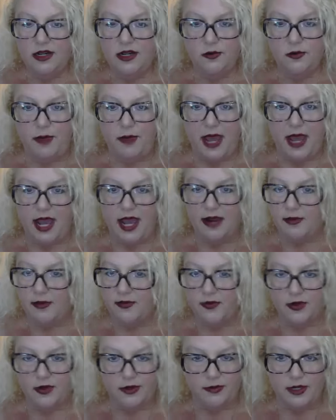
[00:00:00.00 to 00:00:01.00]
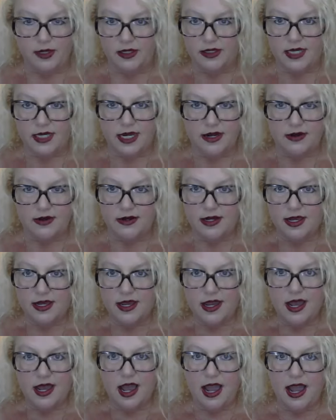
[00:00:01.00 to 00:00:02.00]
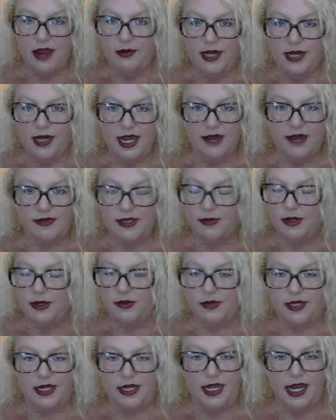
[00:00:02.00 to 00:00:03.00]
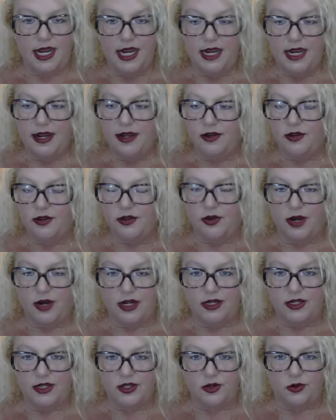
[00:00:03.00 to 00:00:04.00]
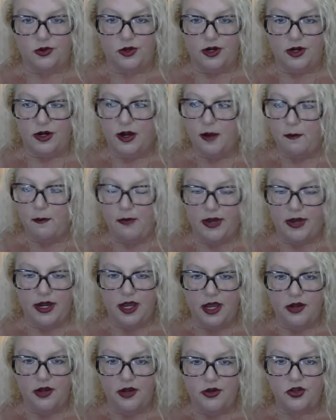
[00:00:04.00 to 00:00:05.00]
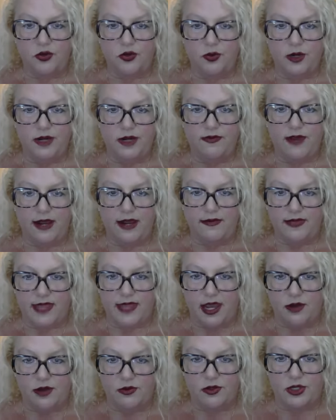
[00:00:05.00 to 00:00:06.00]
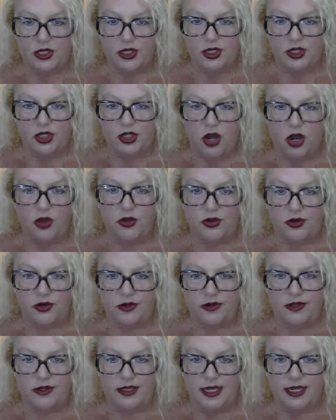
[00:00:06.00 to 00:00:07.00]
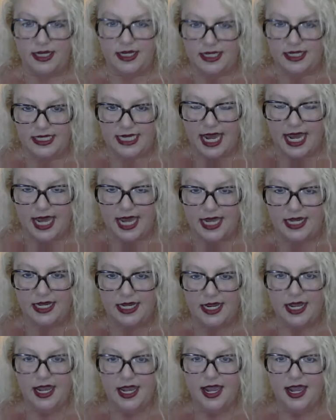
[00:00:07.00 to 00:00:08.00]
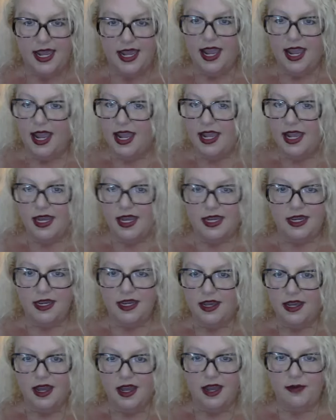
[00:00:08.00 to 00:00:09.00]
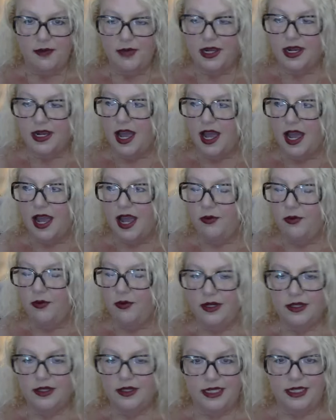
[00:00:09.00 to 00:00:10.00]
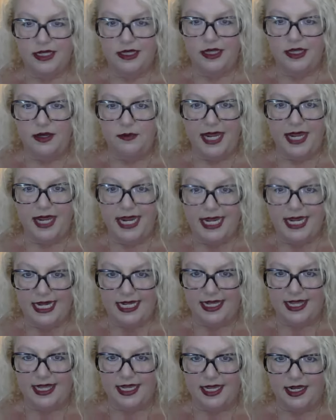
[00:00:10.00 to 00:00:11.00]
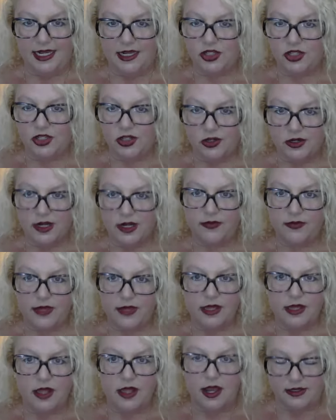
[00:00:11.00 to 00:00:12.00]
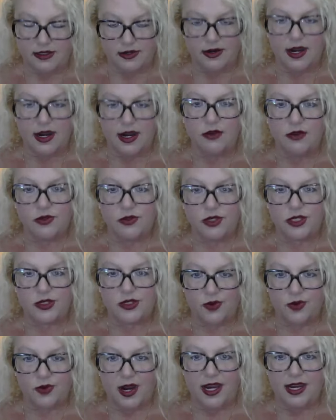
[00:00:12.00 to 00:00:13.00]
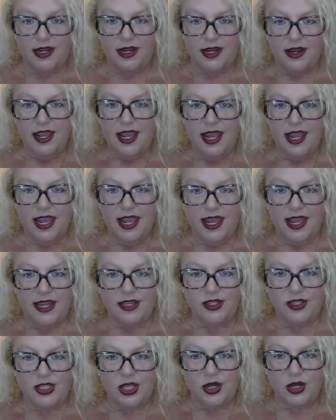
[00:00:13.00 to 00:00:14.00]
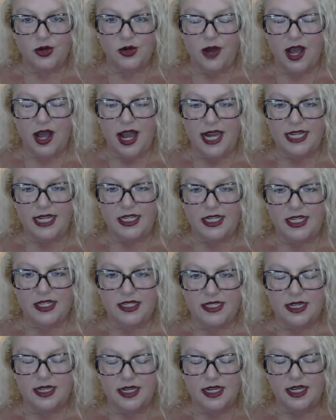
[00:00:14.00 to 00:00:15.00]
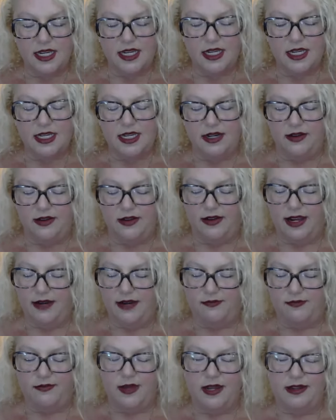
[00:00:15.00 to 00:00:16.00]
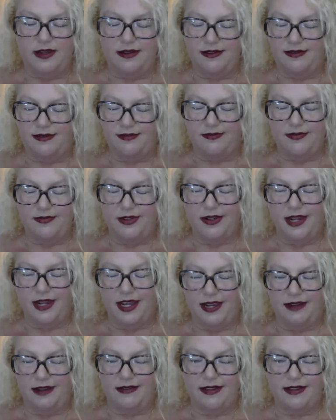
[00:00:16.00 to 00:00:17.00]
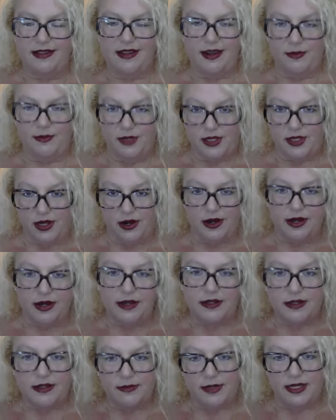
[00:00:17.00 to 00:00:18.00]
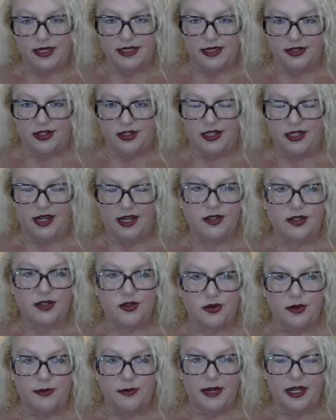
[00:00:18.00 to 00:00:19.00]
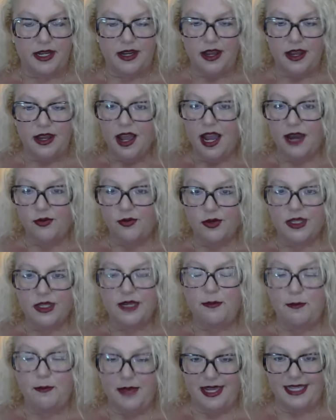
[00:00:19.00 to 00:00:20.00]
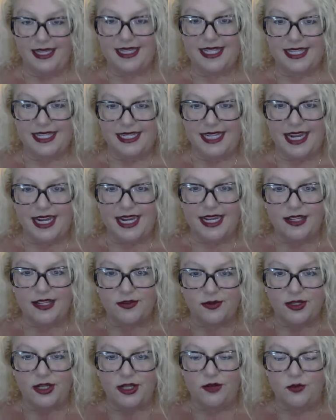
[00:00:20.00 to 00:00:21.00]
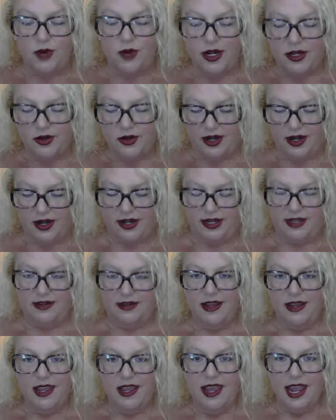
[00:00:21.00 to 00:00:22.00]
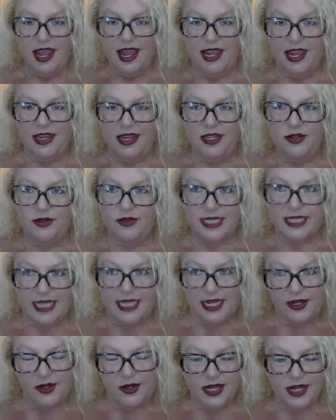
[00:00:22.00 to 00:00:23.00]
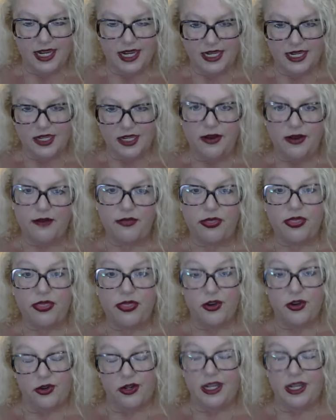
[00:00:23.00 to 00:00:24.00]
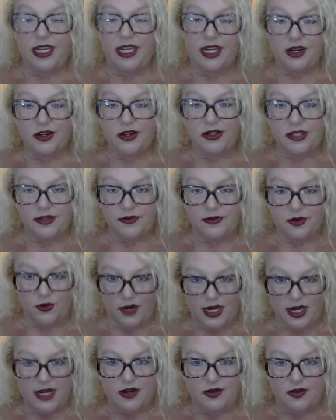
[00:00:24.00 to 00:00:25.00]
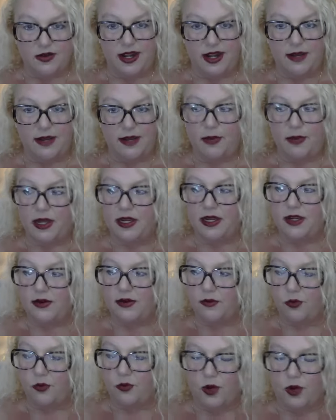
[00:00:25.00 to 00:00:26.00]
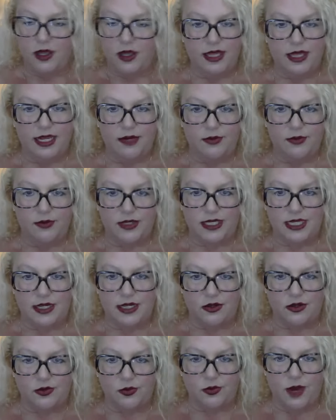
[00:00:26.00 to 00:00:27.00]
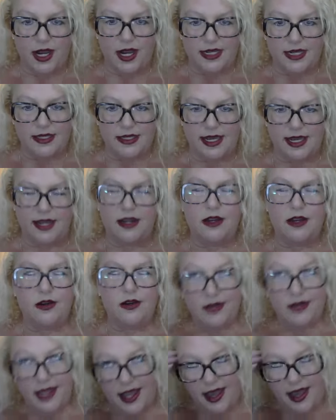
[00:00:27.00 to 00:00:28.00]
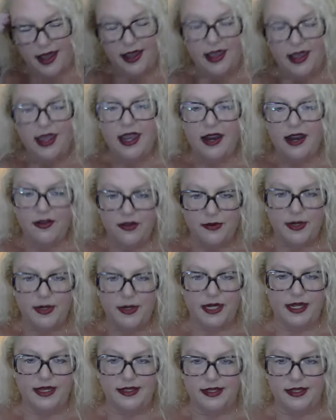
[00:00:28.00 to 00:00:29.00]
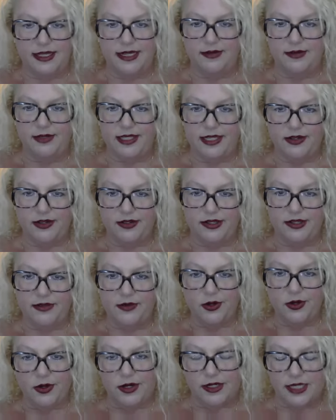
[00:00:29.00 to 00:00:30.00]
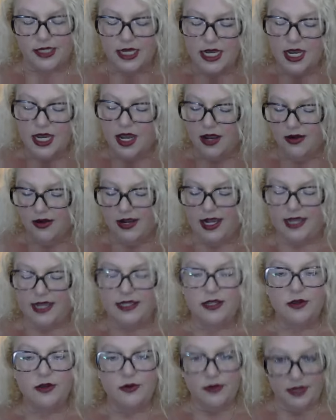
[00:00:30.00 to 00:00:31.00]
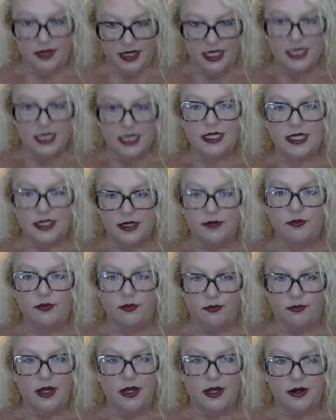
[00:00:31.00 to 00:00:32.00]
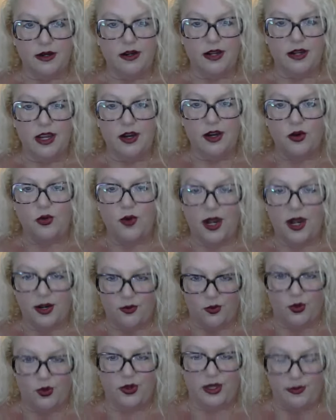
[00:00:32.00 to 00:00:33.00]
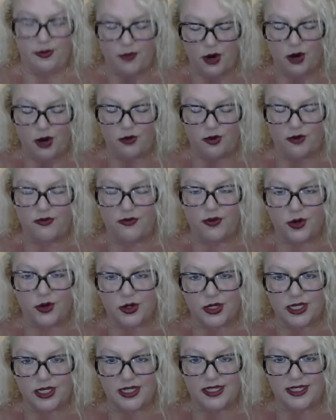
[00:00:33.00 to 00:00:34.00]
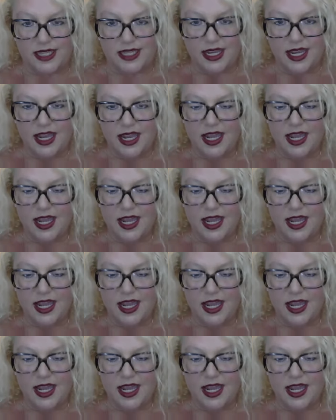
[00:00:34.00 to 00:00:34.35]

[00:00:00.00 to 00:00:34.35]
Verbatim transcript: know back before the meltdown, I would have somebody with an 800 credit score, but $125,000 in debt. Mm-hmm. And I'm like, I wouldn't lend them anything. And sure enough, they lost their houses. Right. And so I just, you know, I, okay, I'm sorry to be such a dinosaur, but I mm-hmm. really miss the days when you'd run a credit, and you would say, okay, you have 30 years of great credit, but you have one late with Sears. Why is that? Oh, yeah, everybody has a late with Sears, of course. Okay, so this is a, a, a credit worthy borrower versus,